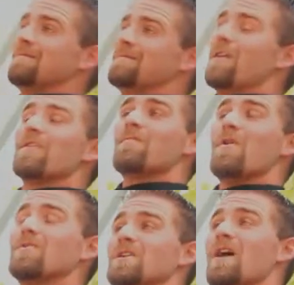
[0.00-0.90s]
they're the
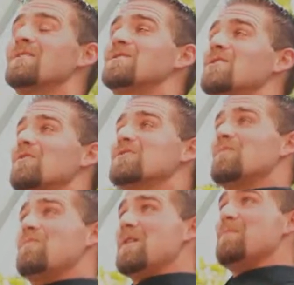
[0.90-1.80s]
most unsocial
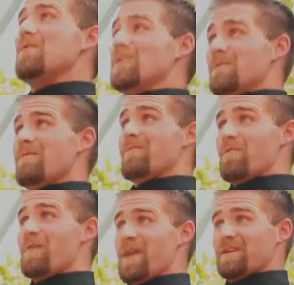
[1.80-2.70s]
people you'll ever meet.